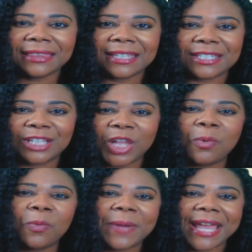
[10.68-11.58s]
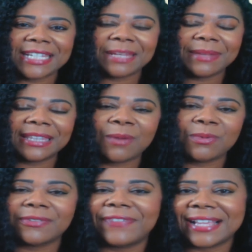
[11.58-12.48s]
this global pandemic that
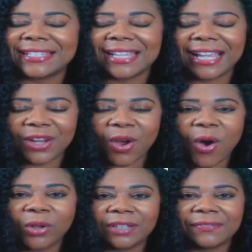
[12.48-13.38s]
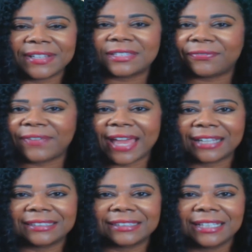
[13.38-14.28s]
we're facing and all of its
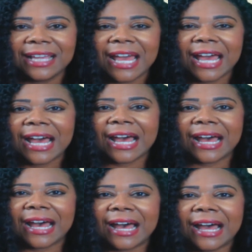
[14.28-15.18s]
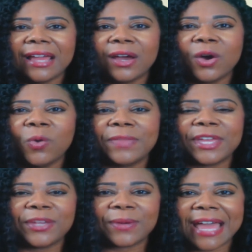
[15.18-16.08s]
effects, I hope
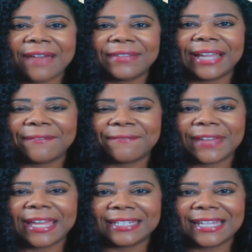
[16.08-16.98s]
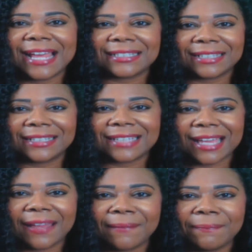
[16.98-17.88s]
that you're having a fantastic
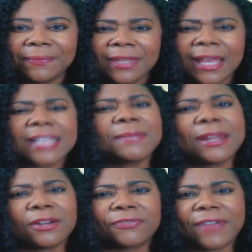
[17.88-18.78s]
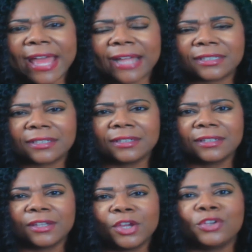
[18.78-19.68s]
day. As a matter of fact,
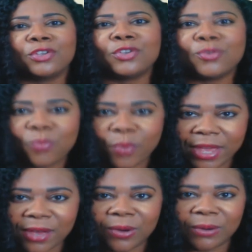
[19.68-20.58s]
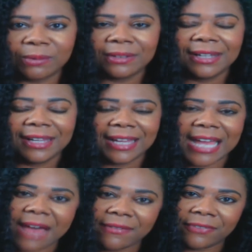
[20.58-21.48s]
you will
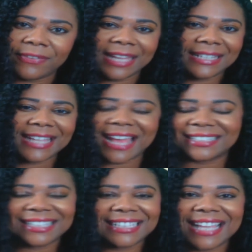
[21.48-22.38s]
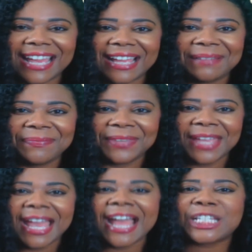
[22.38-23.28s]
have a fantastic day.
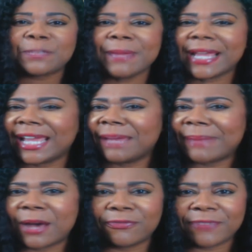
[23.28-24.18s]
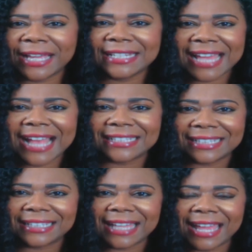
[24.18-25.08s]
And speaking about
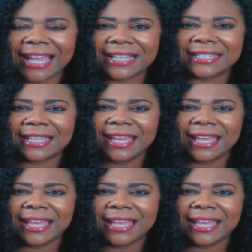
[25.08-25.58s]
fantastic days,